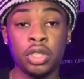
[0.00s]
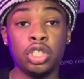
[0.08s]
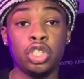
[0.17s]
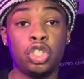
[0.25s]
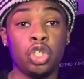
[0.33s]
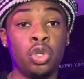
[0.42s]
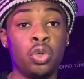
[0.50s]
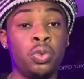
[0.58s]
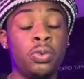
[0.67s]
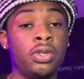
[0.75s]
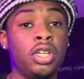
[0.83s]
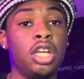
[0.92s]
So
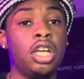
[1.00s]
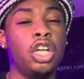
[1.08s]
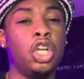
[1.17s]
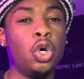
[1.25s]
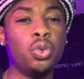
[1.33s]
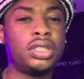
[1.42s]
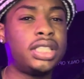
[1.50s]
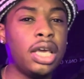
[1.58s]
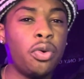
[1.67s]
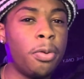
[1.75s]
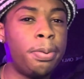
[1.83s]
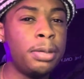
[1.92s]
don't take
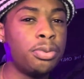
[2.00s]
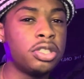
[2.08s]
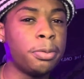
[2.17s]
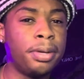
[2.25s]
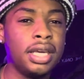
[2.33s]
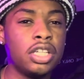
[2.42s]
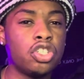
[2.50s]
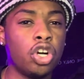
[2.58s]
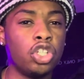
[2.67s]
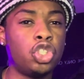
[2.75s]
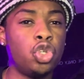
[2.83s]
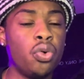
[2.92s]
what people's opinions are
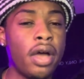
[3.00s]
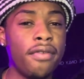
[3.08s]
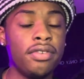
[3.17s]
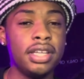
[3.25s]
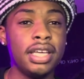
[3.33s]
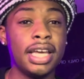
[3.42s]
too heavily.